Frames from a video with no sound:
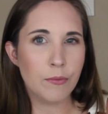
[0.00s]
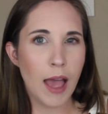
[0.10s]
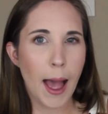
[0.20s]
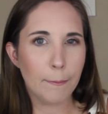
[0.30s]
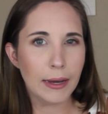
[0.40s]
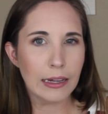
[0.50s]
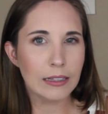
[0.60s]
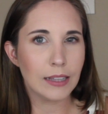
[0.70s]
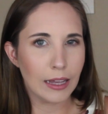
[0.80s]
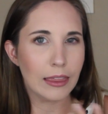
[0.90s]

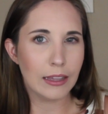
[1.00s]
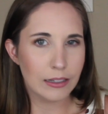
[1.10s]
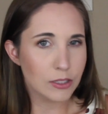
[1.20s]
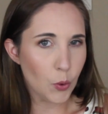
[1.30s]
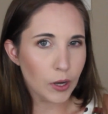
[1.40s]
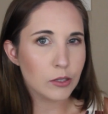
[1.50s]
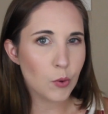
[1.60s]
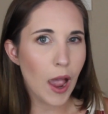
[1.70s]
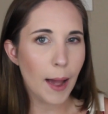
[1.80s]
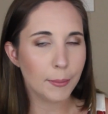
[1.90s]
happening. Like, I think it's going
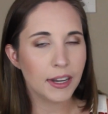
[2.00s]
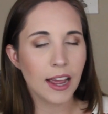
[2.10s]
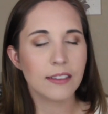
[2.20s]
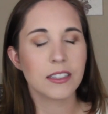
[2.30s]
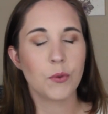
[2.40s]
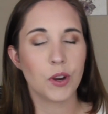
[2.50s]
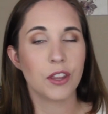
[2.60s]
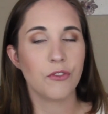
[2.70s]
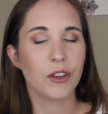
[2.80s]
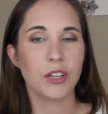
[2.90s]
to happen as I wear
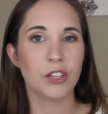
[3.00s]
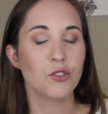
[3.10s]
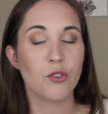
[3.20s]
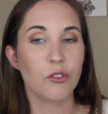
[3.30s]
the foundation.